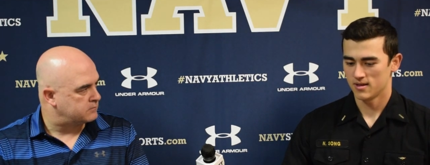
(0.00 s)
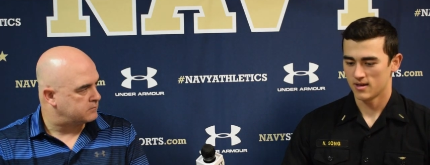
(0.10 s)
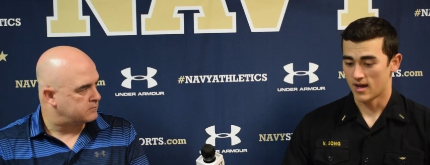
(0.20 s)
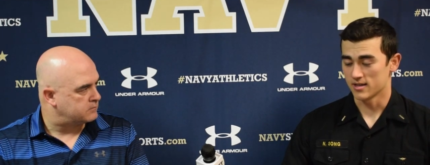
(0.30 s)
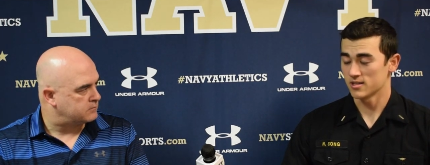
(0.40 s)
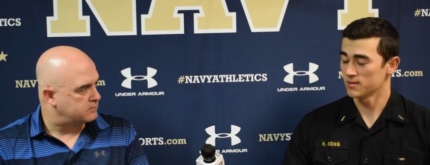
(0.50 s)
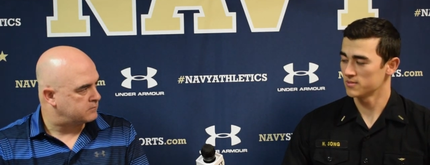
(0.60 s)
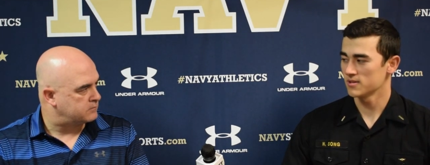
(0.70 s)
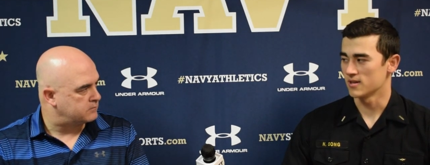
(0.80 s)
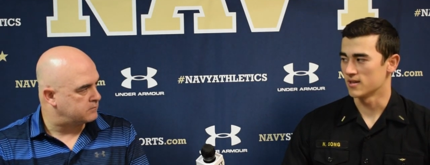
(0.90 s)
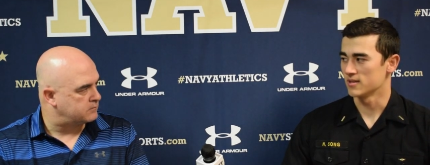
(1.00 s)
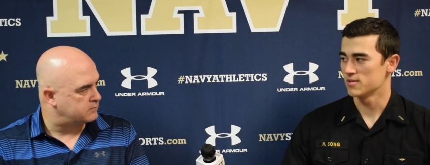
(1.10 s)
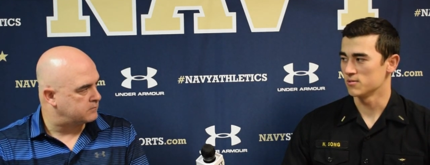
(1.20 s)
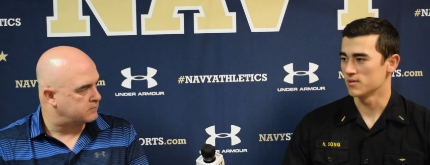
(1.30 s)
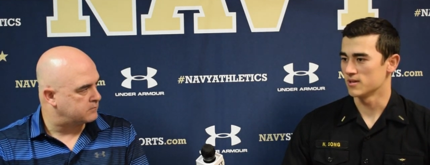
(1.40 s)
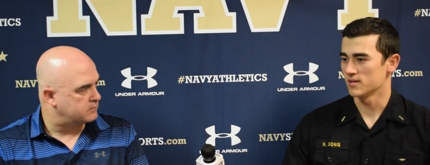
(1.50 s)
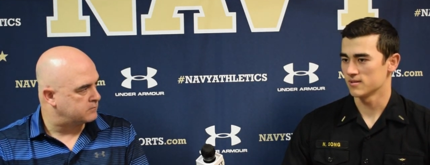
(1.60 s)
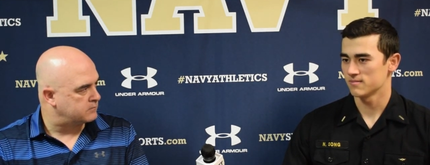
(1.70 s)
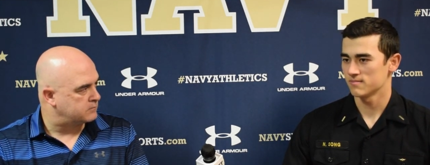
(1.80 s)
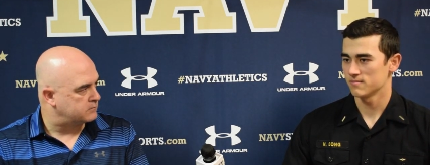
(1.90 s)
Speaker 1: has helped to
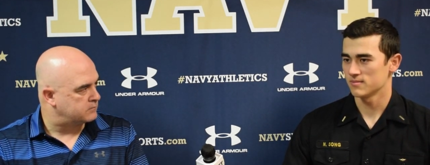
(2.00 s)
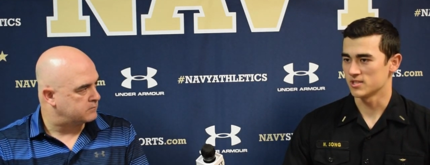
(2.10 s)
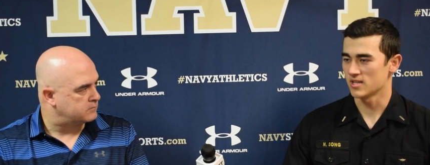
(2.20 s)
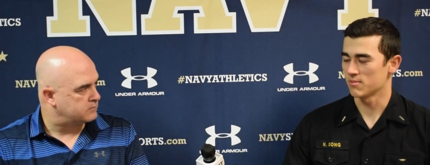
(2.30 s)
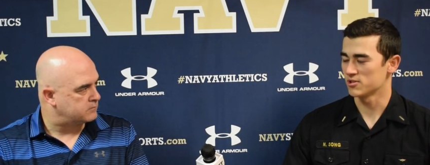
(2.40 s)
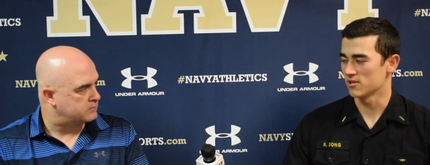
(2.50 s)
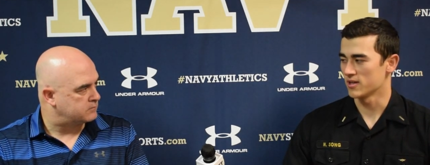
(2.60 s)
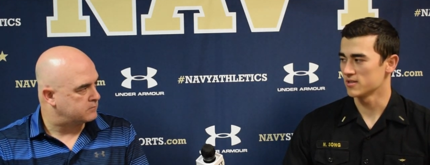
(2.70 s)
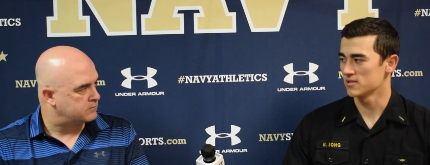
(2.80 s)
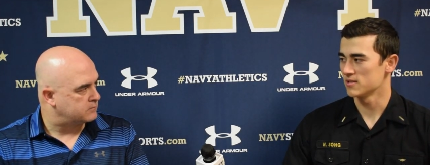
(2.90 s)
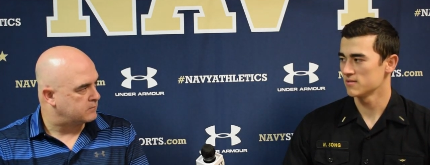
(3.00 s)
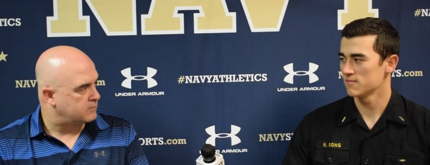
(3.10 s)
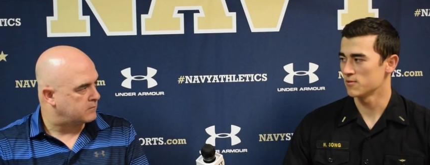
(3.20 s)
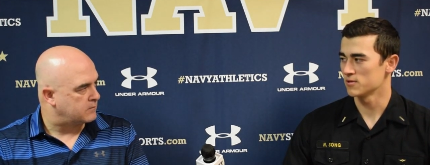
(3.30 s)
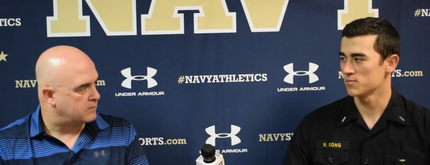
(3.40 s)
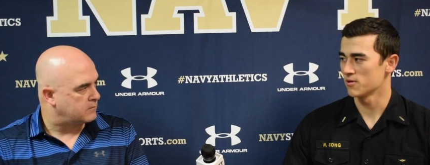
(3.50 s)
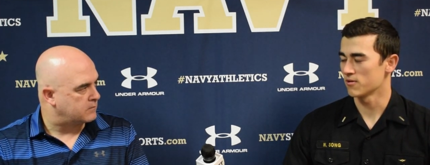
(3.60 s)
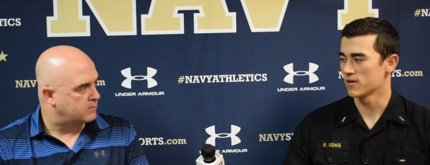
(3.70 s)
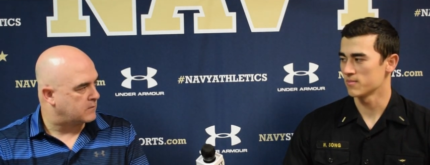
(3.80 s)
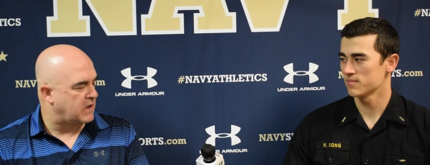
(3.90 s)
establish a legacy for this
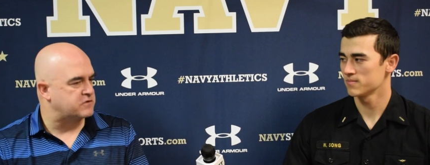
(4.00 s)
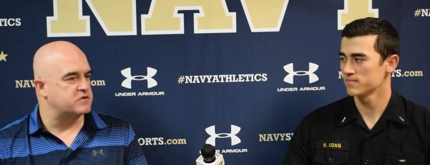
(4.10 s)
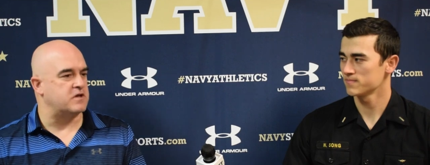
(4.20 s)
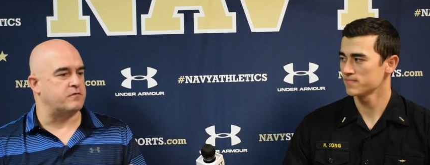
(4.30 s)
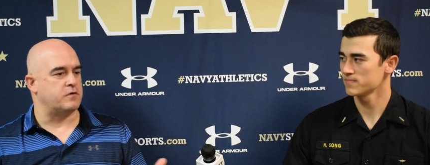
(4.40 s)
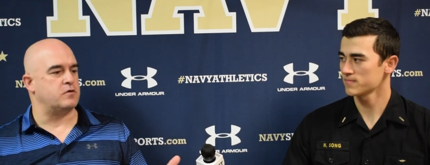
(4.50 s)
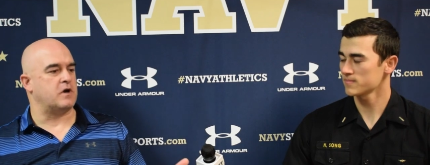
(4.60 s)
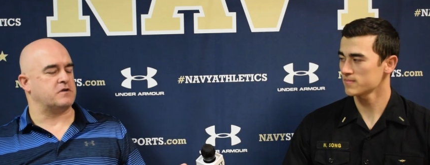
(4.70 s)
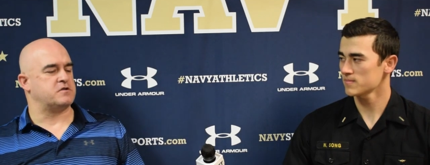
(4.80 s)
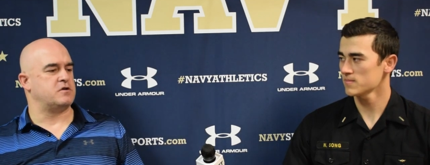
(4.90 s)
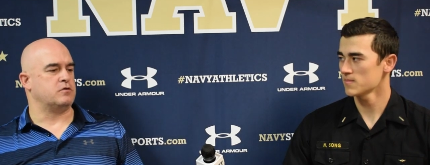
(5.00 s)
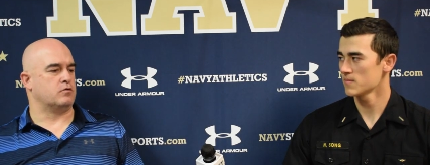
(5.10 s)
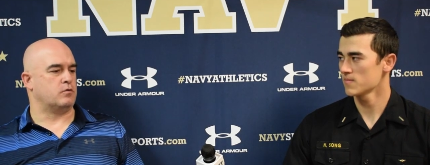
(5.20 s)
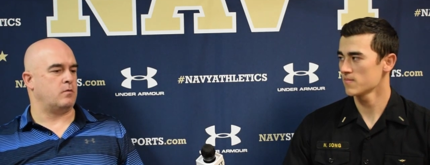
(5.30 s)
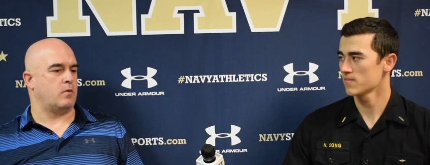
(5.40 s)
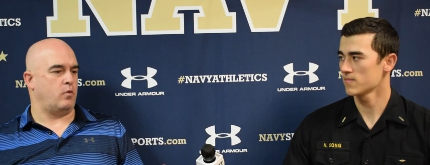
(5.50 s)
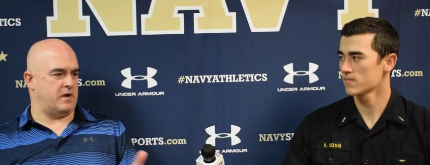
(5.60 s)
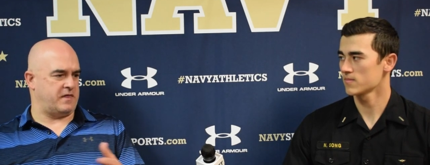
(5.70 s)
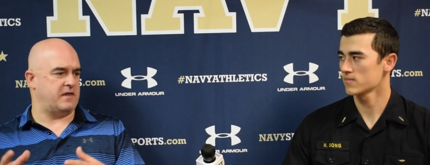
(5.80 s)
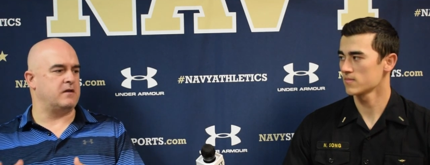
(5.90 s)
program. I was going to say for you guys too,
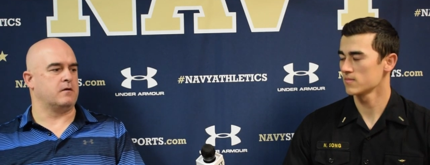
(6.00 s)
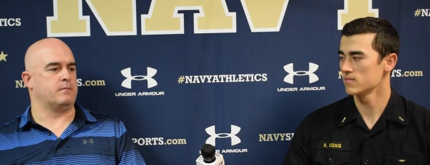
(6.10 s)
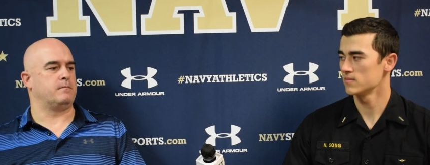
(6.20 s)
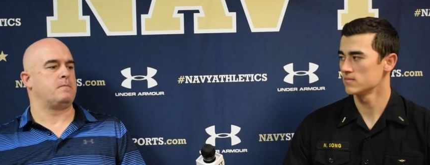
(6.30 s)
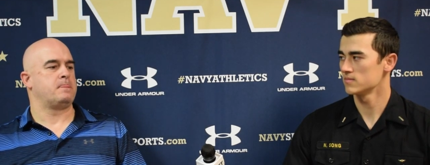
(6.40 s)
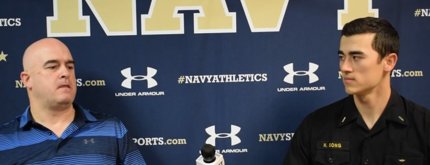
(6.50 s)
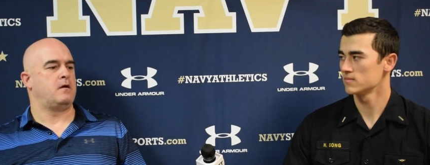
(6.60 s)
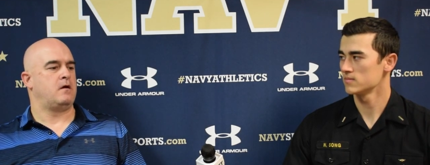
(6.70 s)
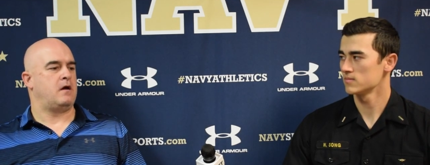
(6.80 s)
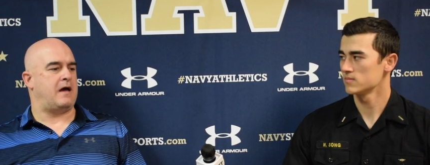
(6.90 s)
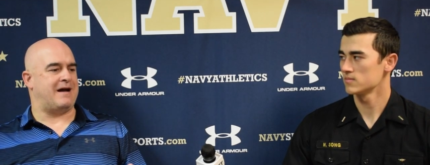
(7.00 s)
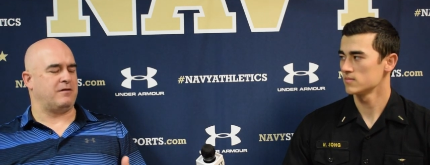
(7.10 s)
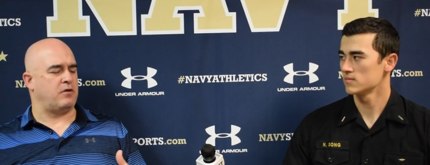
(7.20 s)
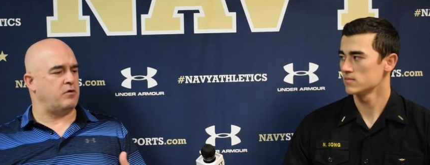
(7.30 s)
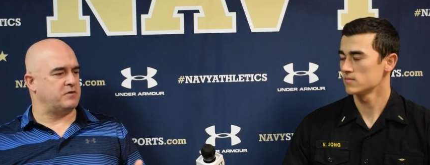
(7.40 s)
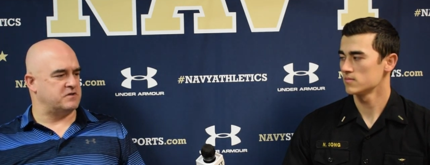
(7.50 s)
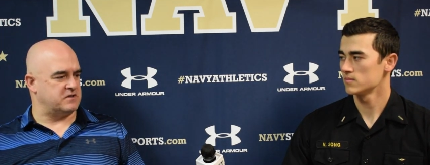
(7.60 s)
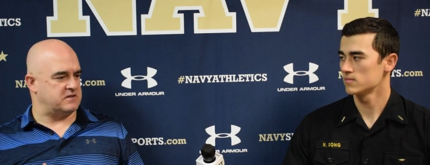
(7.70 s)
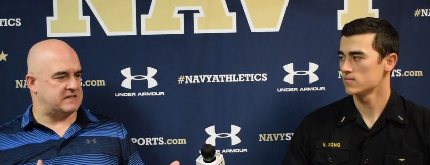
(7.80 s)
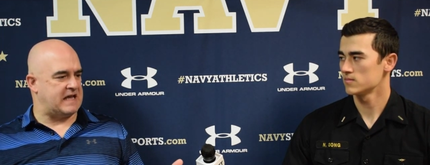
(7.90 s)
with
Speaker 2: him, how long does
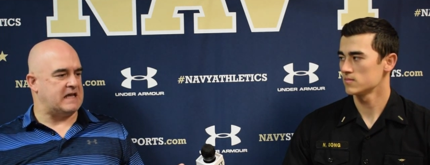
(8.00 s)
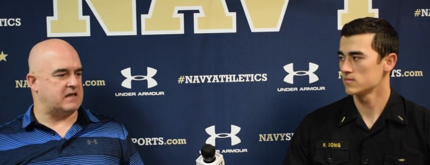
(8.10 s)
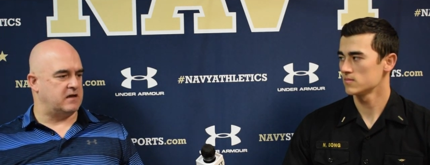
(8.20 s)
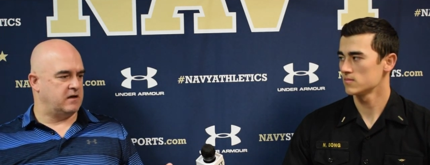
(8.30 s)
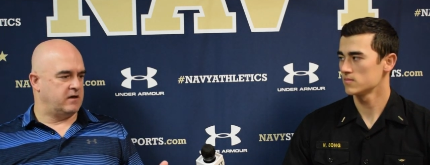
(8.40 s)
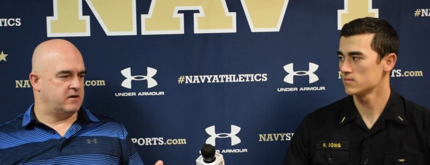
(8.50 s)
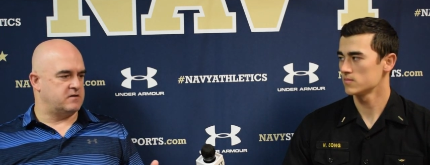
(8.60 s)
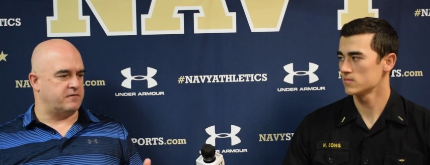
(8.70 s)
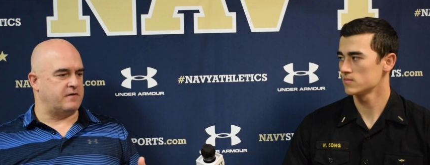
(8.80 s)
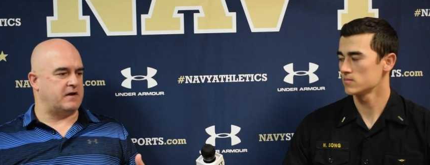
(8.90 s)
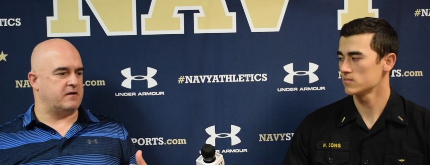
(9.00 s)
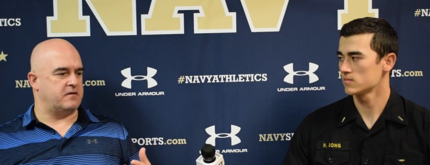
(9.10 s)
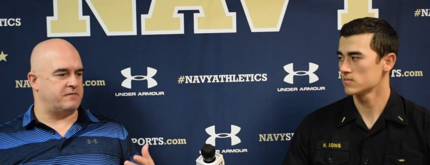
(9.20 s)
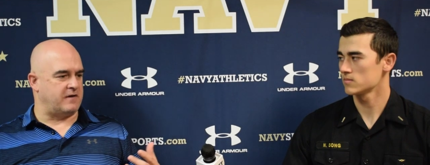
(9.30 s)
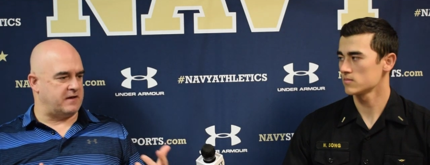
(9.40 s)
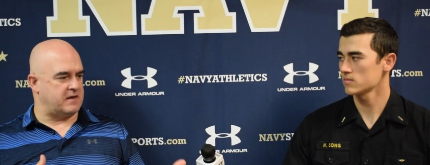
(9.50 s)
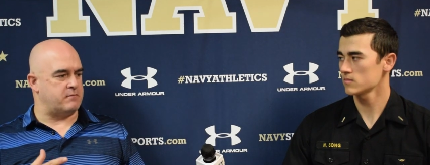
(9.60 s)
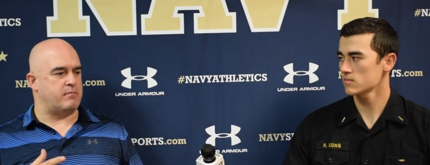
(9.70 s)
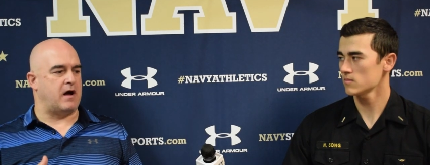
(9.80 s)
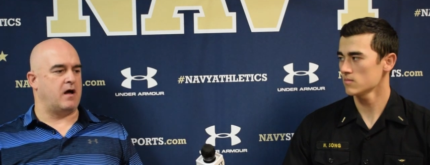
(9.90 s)
it take to find a, find
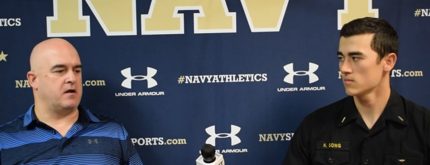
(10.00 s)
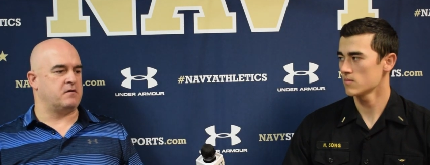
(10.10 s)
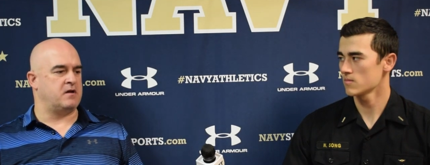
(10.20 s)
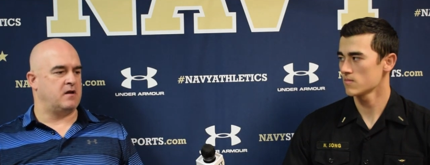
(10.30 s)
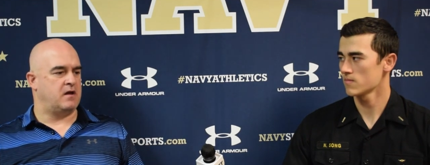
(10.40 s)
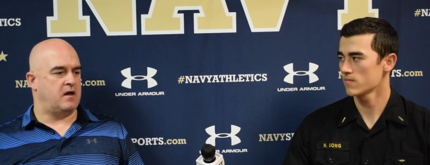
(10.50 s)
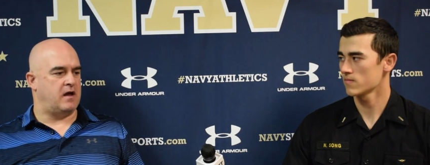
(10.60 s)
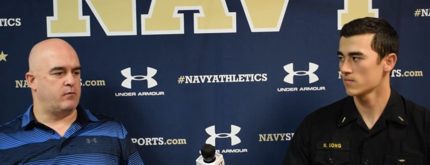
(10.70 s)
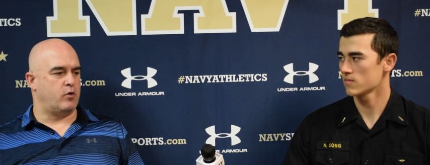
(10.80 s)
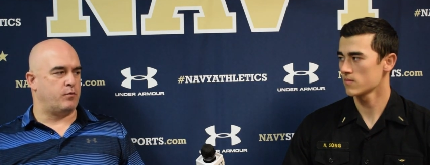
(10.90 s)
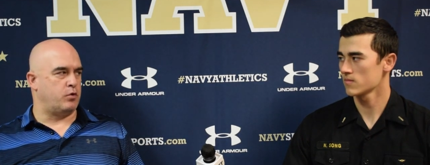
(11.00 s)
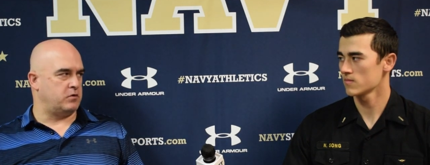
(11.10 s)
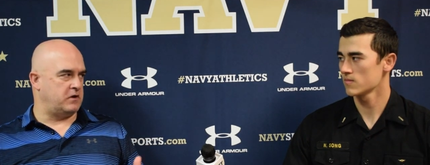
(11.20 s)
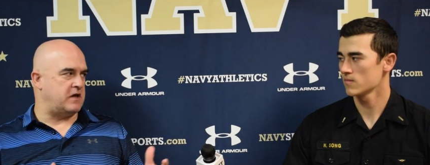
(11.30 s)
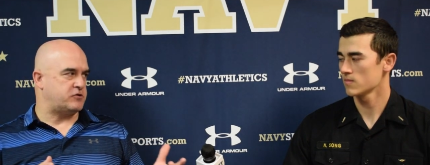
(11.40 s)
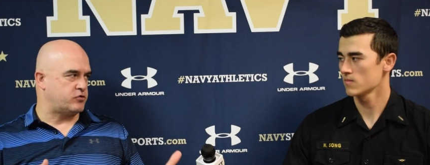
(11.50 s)
that bond, and more importantly, that